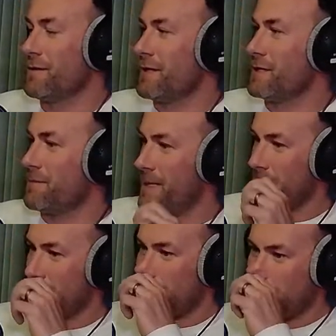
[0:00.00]
takes you back
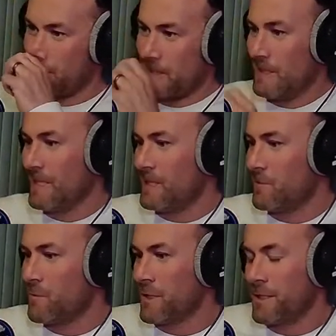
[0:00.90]
to lesson
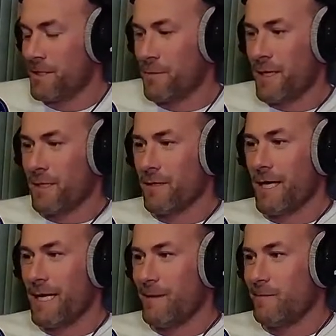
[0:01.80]
1 as well,
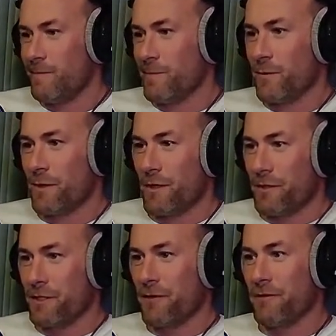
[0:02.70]
with the other
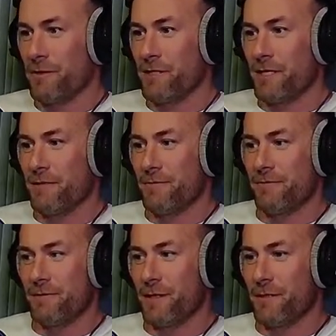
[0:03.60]
stuff outside of
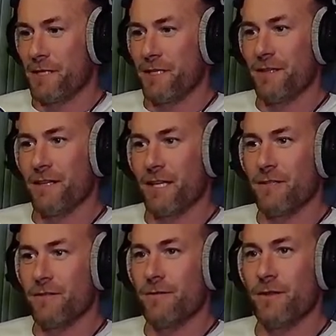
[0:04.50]

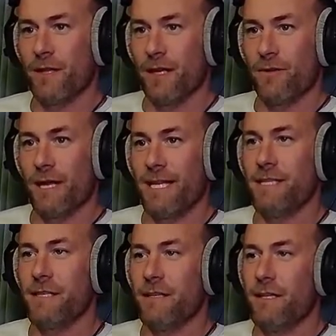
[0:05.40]
the legal
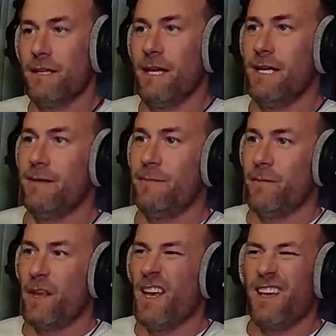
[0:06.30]
lens.
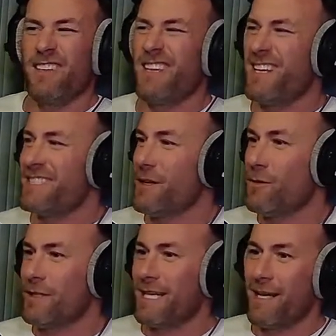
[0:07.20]
Because I see all
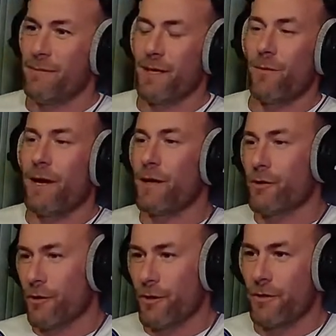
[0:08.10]
the time, like, why are
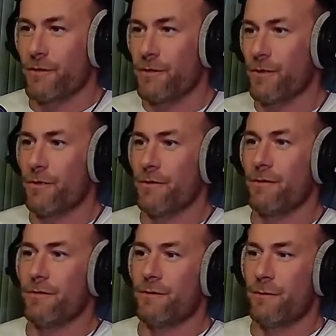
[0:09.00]
lawyers not,
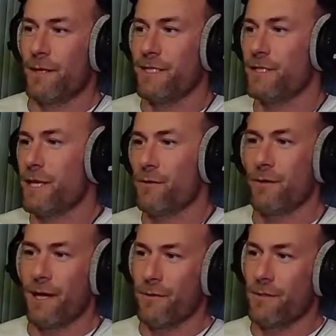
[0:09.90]
or why is the general
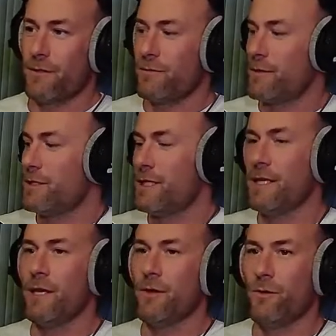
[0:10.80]
counsel to
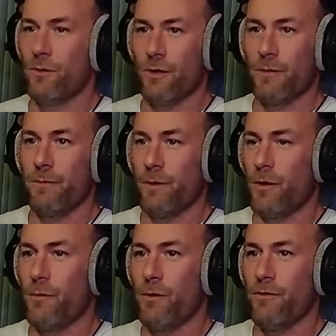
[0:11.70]
CEO not
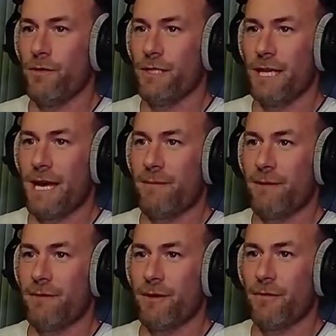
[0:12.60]
a move you see
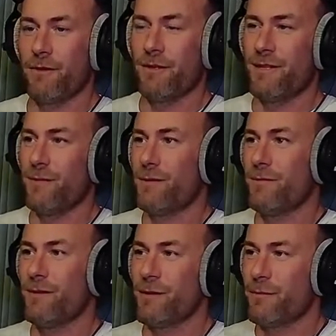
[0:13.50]
happening very often? You're like, well,
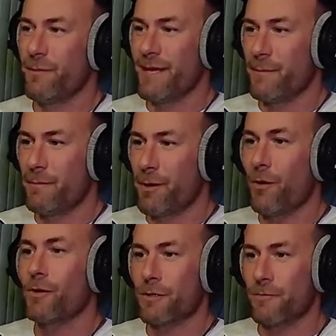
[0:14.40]
if you're in a
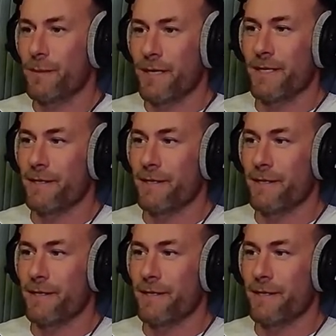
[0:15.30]
box of being,